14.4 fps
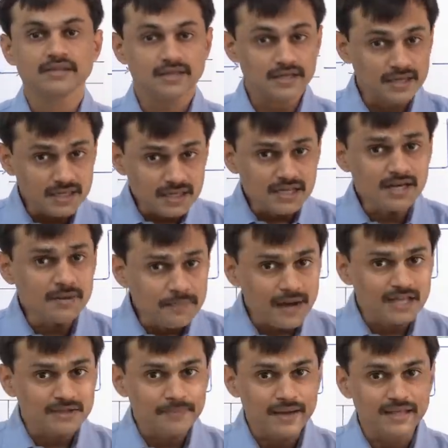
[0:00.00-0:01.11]
The critical
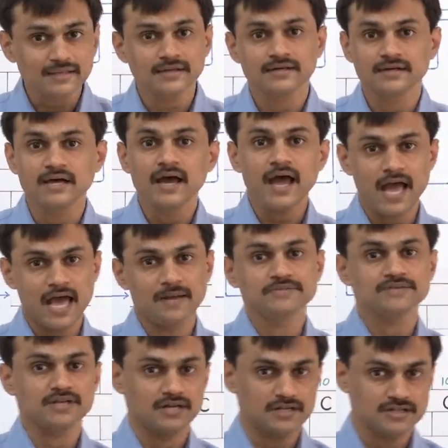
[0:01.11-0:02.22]
path method
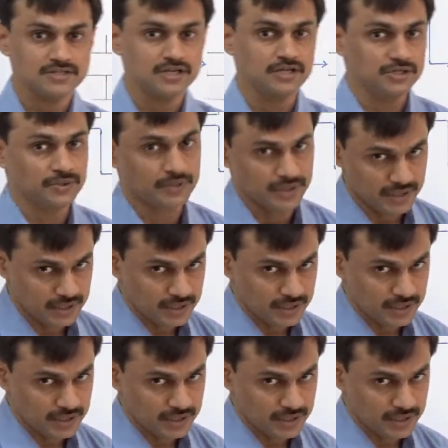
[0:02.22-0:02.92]
helps us in doing